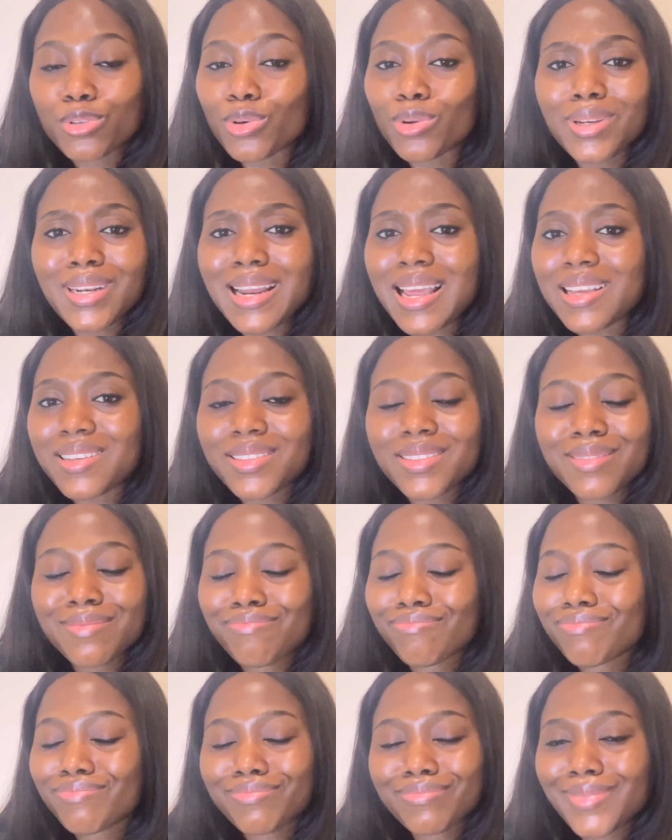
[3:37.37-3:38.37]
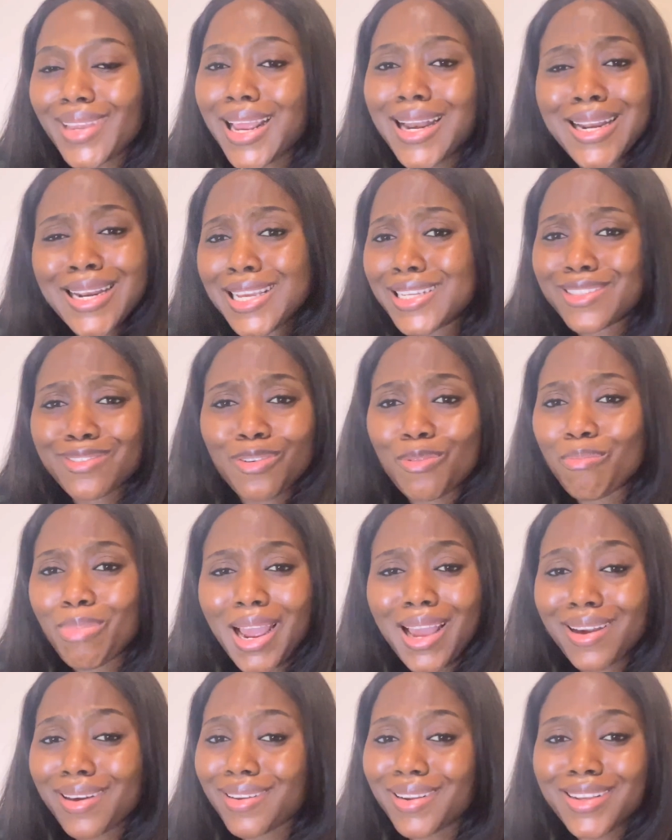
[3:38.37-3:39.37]
So let's let's go
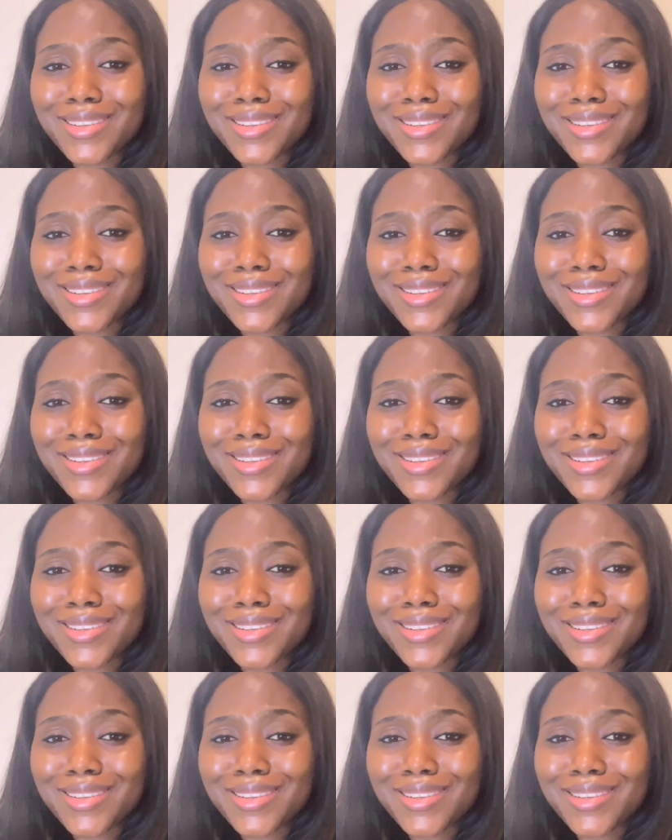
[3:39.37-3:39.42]
back.